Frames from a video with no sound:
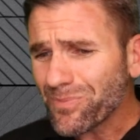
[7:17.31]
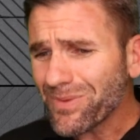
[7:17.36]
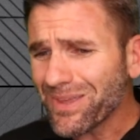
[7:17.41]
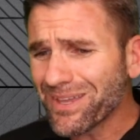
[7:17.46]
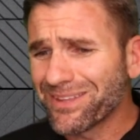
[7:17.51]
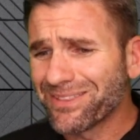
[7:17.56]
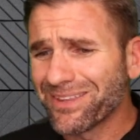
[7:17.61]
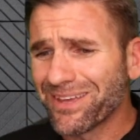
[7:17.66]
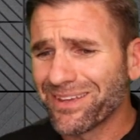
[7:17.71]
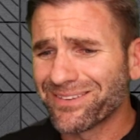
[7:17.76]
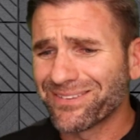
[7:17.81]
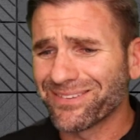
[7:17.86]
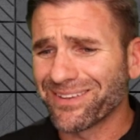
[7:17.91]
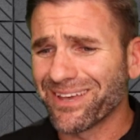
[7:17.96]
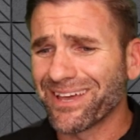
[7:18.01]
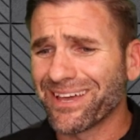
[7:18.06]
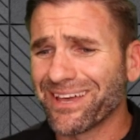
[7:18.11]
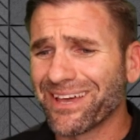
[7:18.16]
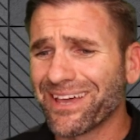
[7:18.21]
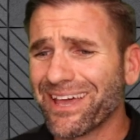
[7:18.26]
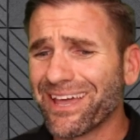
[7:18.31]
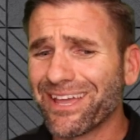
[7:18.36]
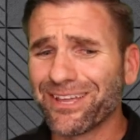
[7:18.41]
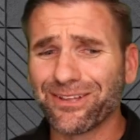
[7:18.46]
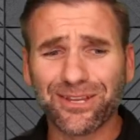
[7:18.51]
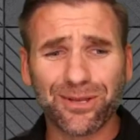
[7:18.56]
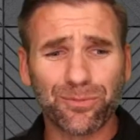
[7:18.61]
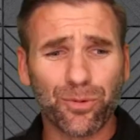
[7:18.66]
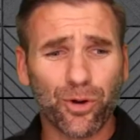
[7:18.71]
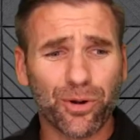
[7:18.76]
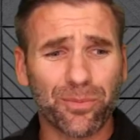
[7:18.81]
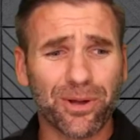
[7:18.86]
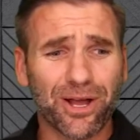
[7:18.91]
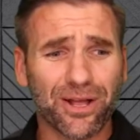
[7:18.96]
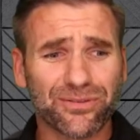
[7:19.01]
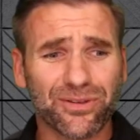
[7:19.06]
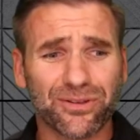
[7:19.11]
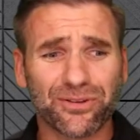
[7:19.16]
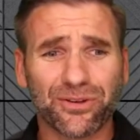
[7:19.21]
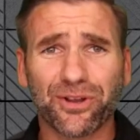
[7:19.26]
and they say, hey, you need motor
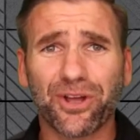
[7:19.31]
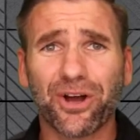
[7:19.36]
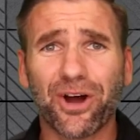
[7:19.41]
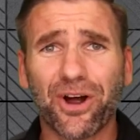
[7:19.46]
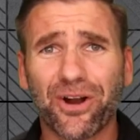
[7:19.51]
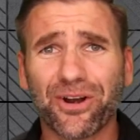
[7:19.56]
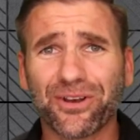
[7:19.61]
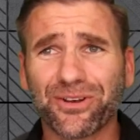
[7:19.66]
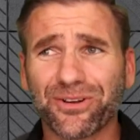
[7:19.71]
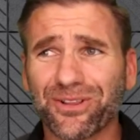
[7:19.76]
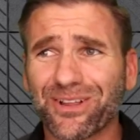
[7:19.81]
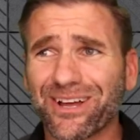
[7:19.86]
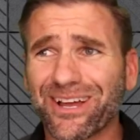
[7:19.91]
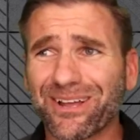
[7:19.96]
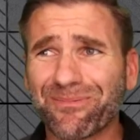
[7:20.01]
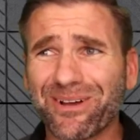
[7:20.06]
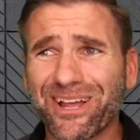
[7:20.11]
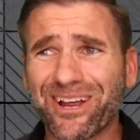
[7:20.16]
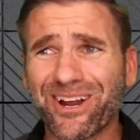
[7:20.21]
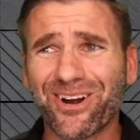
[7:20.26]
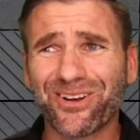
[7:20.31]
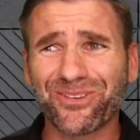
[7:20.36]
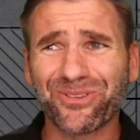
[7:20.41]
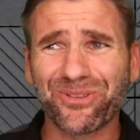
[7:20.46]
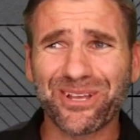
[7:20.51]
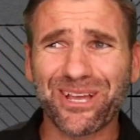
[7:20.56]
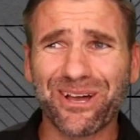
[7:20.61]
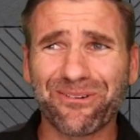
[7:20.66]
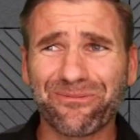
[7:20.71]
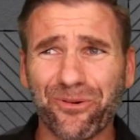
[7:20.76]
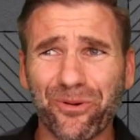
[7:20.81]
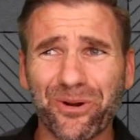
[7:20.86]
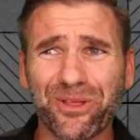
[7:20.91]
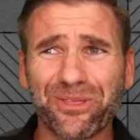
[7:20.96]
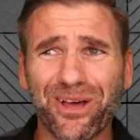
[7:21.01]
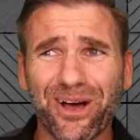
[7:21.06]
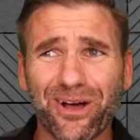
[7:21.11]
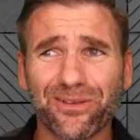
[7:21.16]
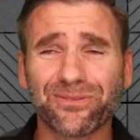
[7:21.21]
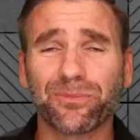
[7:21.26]
mounts on your car, and you're like, my car's only got
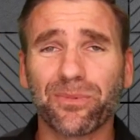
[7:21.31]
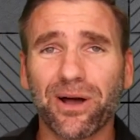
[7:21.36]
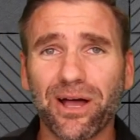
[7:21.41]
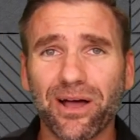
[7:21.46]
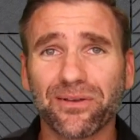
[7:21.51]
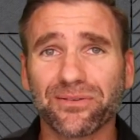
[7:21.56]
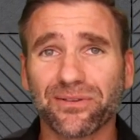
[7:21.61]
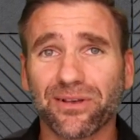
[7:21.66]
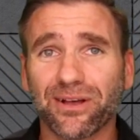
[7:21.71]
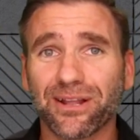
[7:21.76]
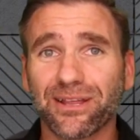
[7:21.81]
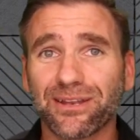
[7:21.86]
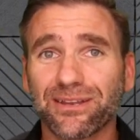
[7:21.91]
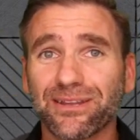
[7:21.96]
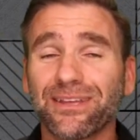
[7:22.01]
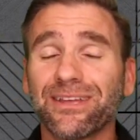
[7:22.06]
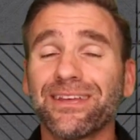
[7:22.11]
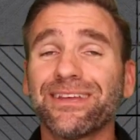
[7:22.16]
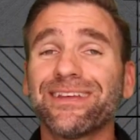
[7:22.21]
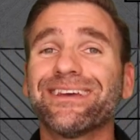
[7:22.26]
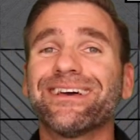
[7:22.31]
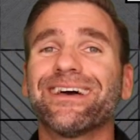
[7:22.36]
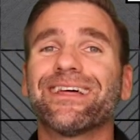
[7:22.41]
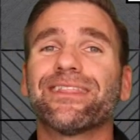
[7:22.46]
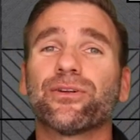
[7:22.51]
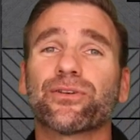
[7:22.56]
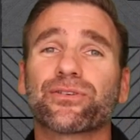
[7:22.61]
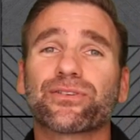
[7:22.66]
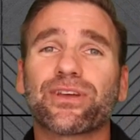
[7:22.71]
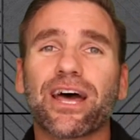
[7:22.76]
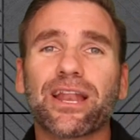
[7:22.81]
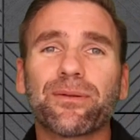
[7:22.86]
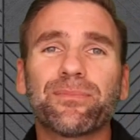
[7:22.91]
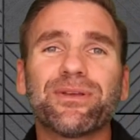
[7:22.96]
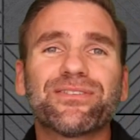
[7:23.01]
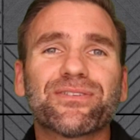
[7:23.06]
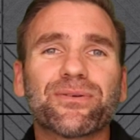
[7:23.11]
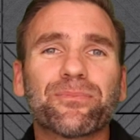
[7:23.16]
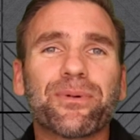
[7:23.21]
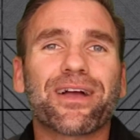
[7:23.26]
40,000 miles on it, there's got to
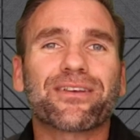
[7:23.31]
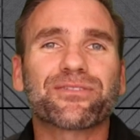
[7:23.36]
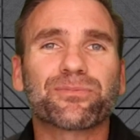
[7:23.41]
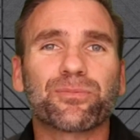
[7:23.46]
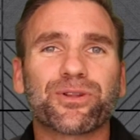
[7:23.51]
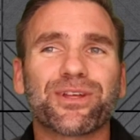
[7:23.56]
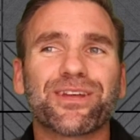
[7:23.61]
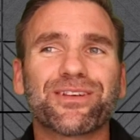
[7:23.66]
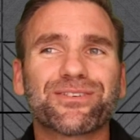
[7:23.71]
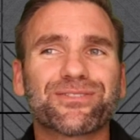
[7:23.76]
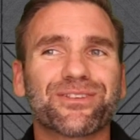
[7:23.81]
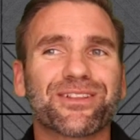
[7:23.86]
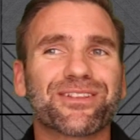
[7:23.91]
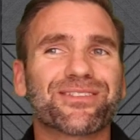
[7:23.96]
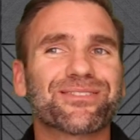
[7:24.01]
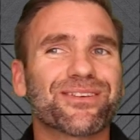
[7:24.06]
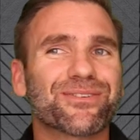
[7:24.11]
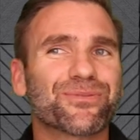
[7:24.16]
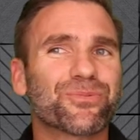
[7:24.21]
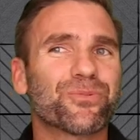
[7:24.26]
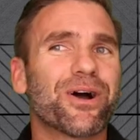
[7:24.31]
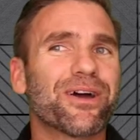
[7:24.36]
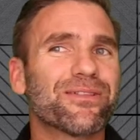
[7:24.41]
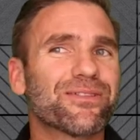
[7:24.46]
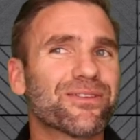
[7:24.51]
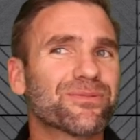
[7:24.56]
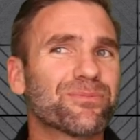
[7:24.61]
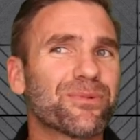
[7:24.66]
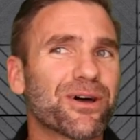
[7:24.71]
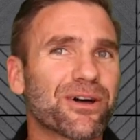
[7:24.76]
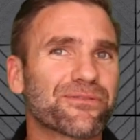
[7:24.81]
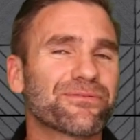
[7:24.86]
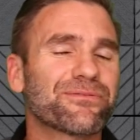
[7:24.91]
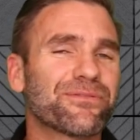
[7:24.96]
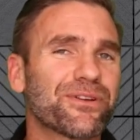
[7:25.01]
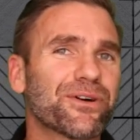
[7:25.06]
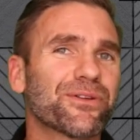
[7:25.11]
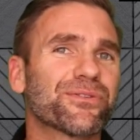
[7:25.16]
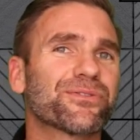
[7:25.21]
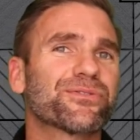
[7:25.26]
be some explanation that says why this mount
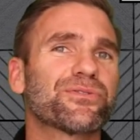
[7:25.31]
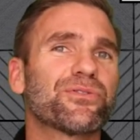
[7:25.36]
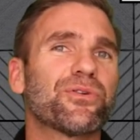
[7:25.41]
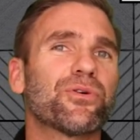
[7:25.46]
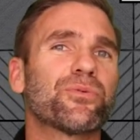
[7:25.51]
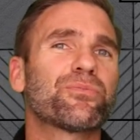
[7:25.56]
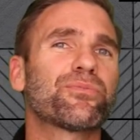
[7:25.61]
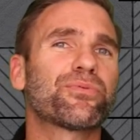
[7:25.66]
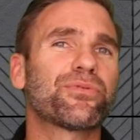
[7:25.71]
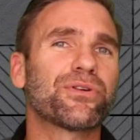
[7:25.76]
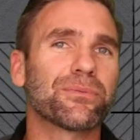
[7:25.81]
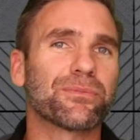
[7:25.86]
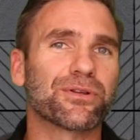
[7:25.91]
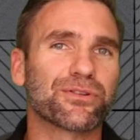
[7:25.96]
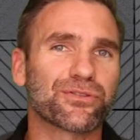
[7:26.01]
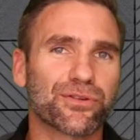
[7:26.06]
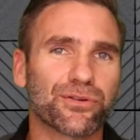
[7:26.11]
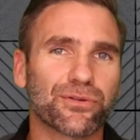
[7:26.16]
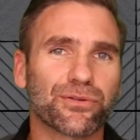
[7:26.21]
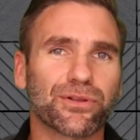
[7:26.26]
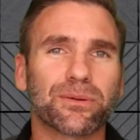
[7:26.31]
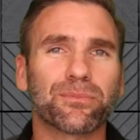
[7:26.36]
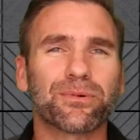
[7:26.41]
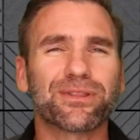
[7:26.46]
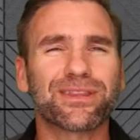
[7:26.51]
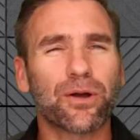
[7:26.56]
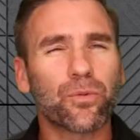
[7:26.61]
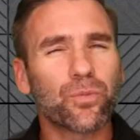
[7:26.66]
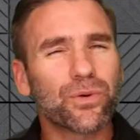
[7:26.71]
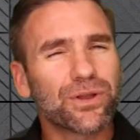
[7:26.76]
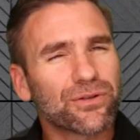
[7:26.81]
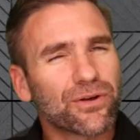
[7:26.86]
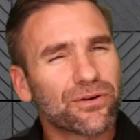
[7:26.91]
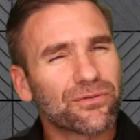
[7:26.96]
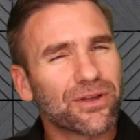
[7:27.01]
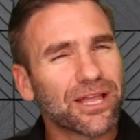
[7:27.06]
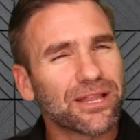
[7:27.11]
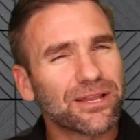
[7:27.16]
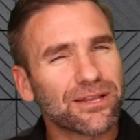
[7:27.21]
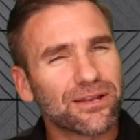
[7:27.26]
failed so prematurely. But that window of
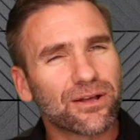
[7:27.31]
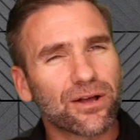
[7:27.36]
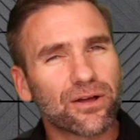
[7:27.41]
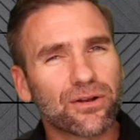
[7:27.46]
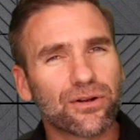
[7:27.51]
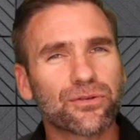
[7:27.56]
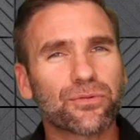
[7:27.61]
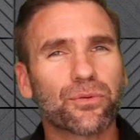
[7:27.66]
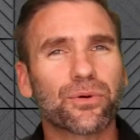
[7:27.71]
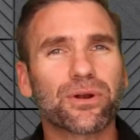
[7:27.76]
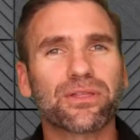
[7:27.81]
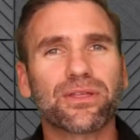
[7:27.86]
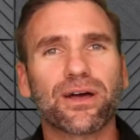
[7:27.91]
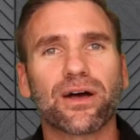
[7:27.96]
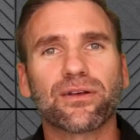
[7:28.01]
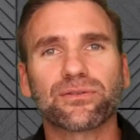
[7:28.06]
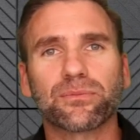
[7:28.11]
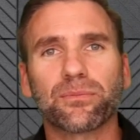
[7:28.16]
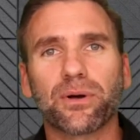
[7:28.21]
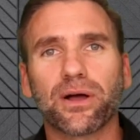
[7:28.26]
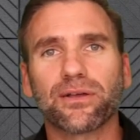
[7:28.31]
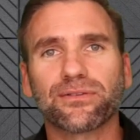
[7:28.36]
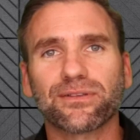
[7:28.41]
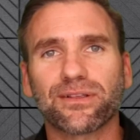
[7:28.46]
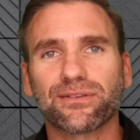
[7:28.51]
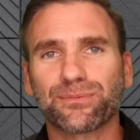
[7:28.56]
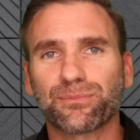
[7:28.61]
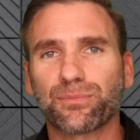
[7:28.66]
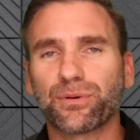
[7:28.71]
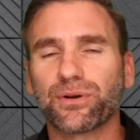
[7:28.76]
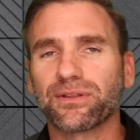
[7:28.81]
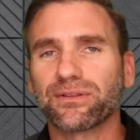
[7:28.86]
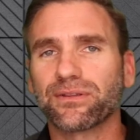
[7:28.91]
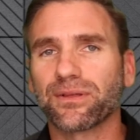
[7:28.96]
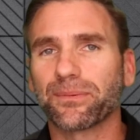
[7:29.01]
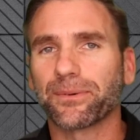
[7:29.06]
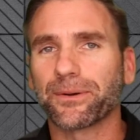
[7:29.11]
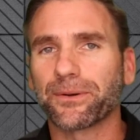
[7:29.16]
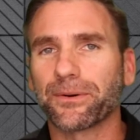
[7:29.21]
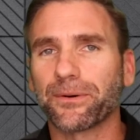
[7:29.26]
80 to 120,000 miles, that's pretty
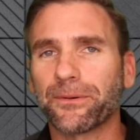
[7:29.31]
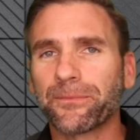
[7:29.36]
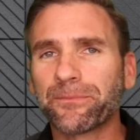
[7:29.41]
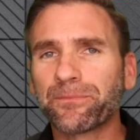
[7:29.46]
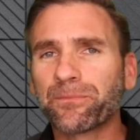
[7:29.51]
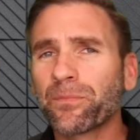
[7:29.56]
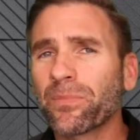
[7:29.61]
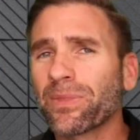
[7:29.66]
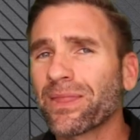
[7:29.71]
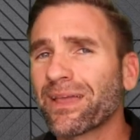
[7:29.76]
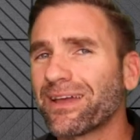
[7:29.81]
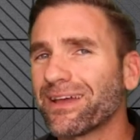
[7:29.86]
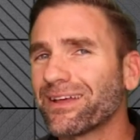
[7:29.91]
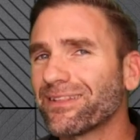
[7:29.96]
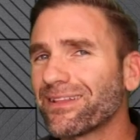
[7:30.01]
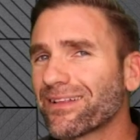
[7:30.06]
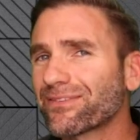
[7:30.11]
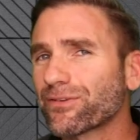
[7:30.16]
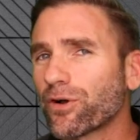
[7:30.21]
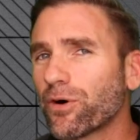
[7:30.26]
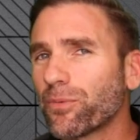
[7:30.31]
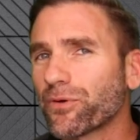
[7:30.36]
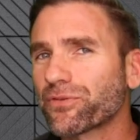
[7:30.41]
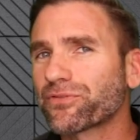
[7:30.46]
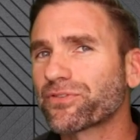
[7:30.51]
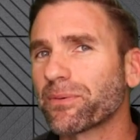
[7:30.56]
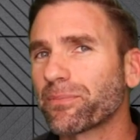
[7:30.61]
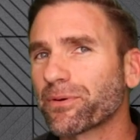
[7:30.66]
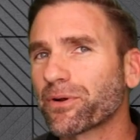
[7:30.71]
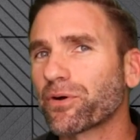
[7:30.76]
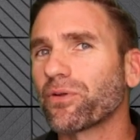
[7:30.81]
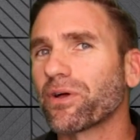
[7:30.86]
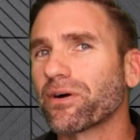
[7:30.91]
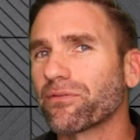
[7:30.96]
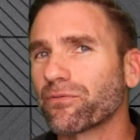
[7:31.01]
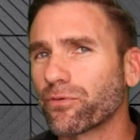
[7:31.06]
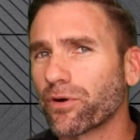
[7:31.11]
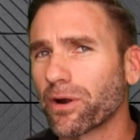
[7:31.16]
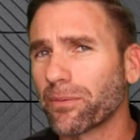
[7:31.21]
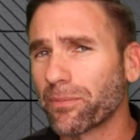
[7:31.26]
typical. And that's almost typical
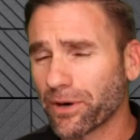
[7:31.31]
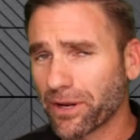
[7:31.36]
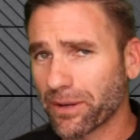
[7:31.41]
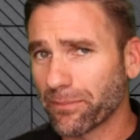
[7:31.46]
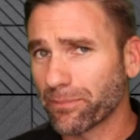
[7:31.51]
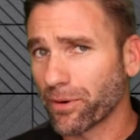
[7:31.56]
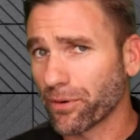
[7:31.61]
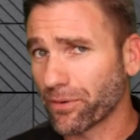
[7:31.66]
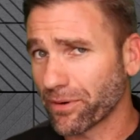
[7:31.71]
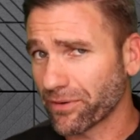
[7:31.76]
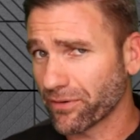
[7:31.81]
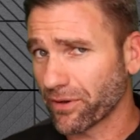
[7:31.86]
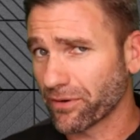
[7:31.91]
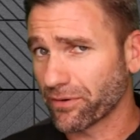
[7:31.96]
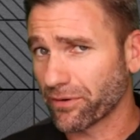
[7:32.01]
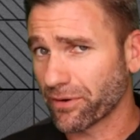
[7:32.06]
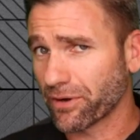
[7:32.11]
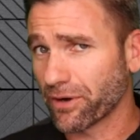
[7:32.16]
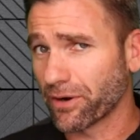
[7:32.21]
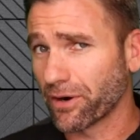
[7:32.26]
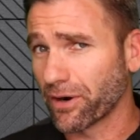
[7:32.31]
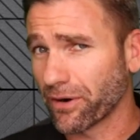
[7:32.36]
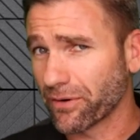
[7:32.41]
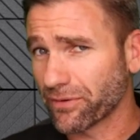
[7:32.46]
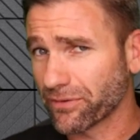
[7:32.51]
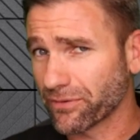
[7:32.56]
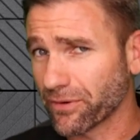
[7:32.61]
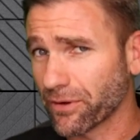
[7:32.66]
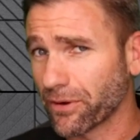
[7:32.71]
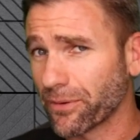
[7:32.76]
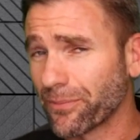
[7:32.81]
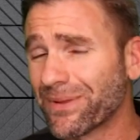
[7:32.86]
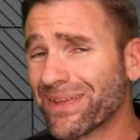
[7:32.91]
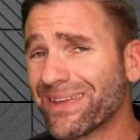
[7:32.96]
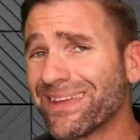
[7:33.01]
of rubber components on your car. So